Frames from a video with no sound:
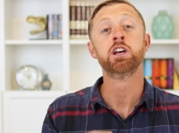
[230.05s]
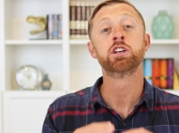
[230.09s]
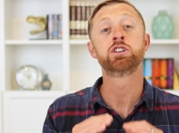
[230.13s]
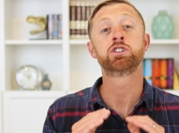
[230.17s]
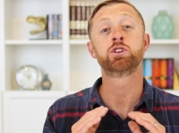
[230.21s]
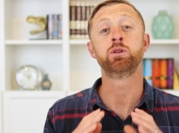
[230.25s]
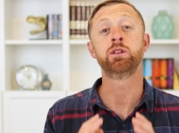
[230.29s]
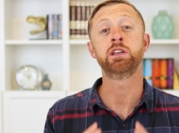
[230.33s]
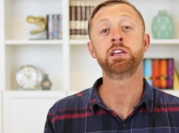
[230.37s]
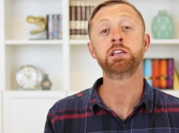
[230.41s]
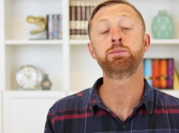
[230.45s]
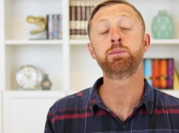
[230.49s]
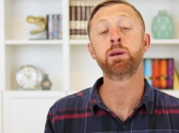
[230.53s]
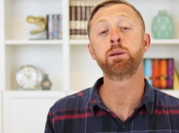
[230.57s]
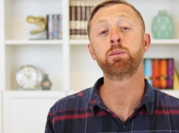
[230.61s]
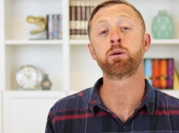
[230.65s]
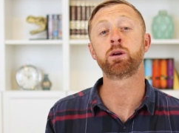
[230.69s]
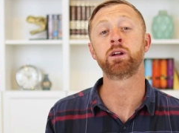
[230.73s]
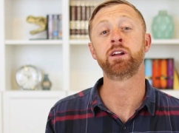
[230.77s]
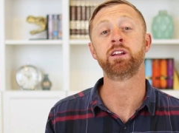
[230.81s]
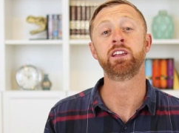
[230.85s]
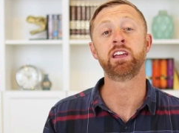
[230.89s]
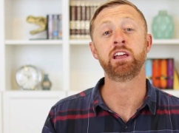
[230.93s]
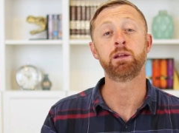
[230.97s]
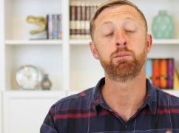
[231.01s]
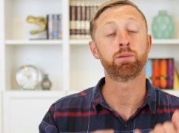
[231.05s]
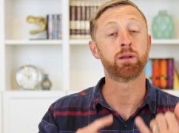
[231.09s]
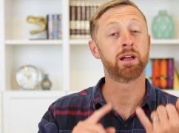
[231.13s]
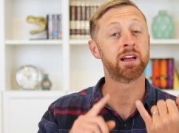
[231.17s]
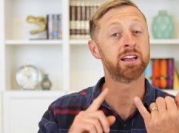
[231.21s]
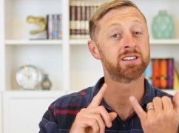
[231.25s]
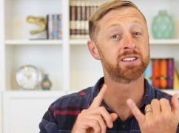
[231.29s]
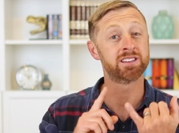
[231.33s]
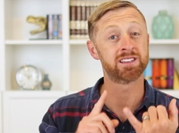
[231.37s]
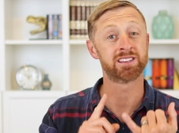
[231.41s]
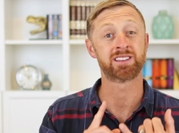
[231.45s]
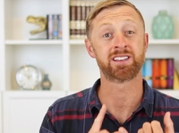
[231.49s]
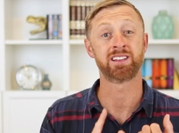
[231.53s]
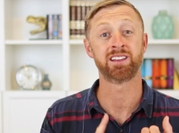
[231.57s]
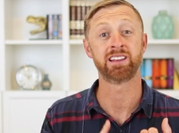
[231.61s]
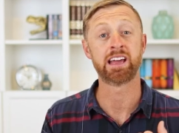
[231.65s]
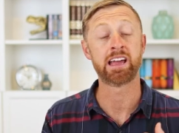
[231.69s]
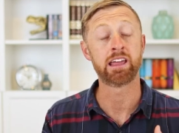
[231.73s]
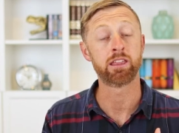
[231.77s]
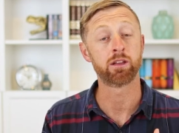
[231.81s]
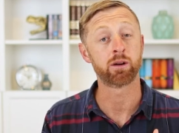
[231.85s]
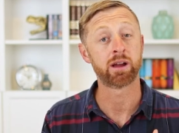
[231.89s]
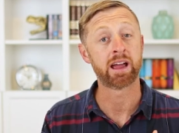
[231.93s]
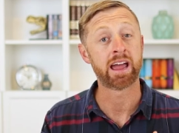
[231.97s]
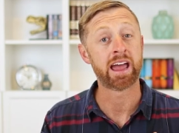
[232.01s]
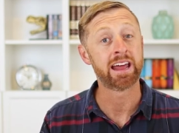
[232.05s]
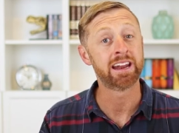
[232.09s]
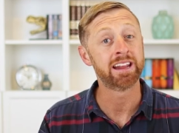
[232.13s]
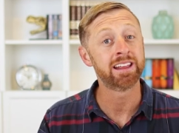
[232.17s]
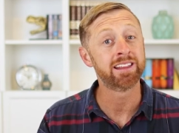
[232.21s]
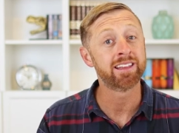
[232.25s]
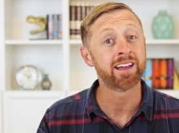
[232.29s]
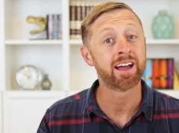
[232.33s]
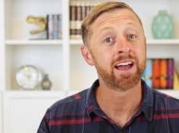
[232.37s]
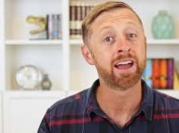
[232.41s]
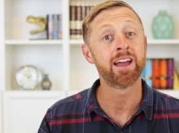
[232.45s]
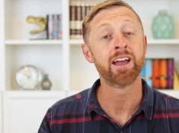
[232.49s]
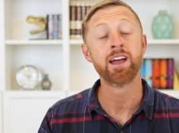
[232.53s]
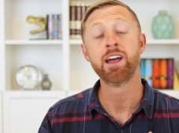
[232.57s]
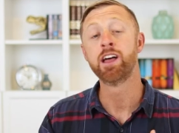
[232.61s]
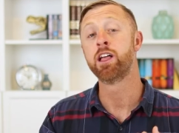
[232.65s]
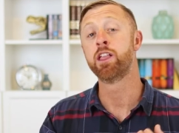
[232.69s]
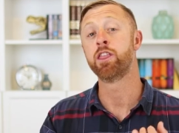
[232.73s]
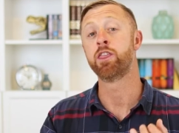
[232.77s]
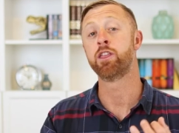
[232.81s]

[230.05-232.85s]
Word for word: So these people are gonna need places to lay their head at night.